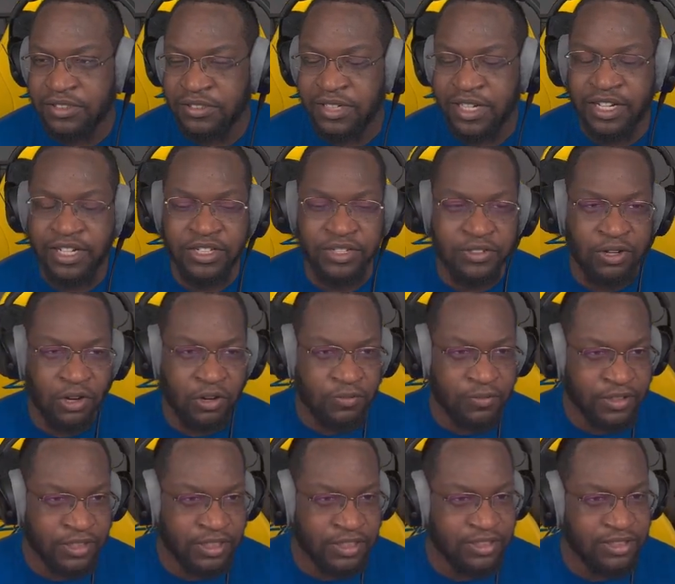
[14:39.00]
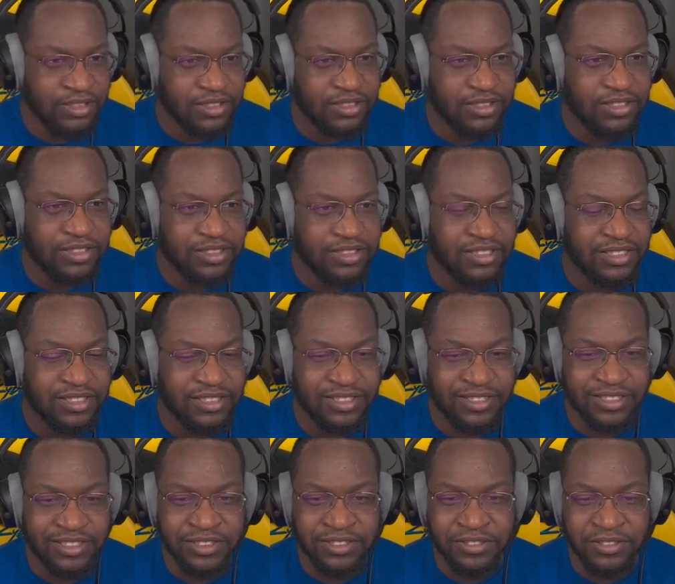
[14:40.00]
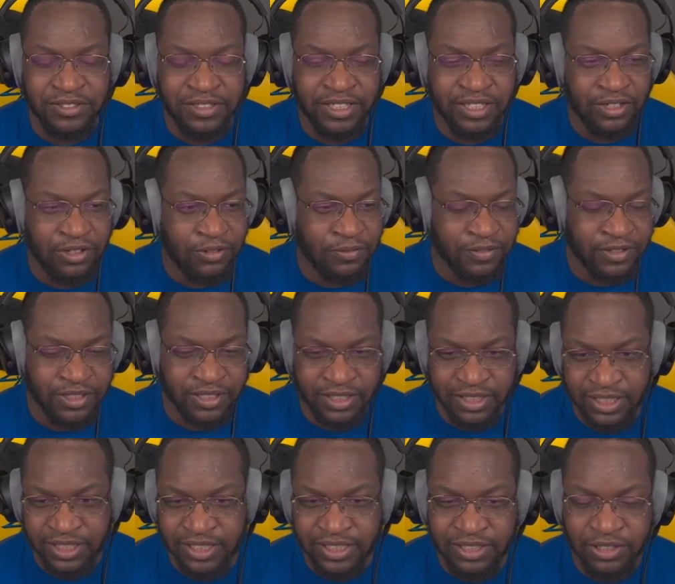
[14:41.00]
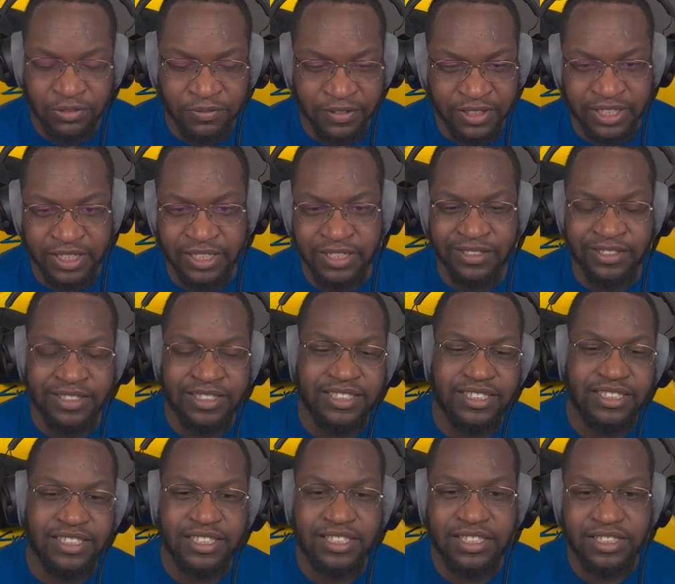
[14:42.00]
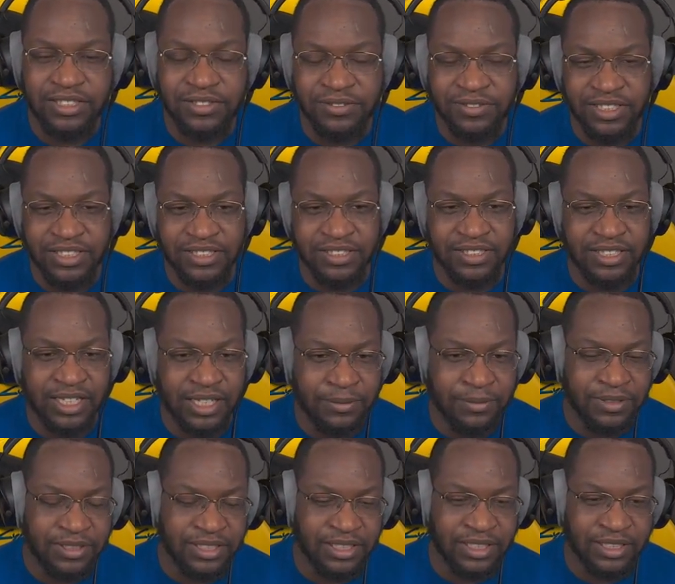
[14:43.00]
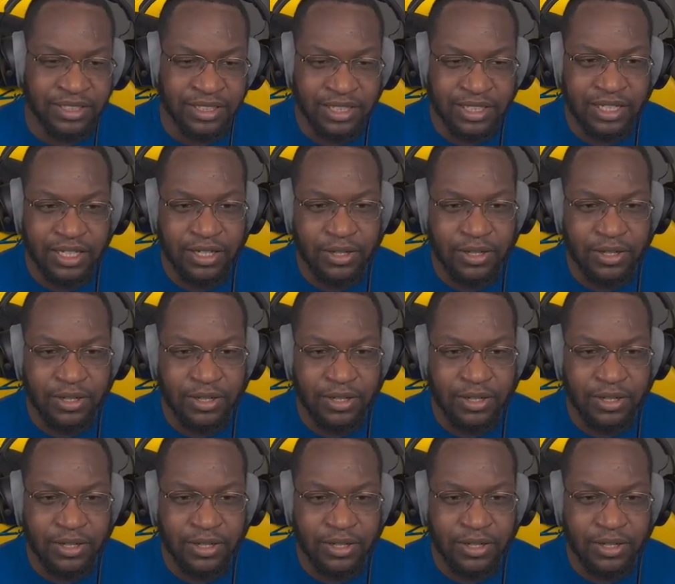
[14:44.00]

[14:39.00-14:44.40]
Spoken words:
You can do you can overkill, do additional damage, and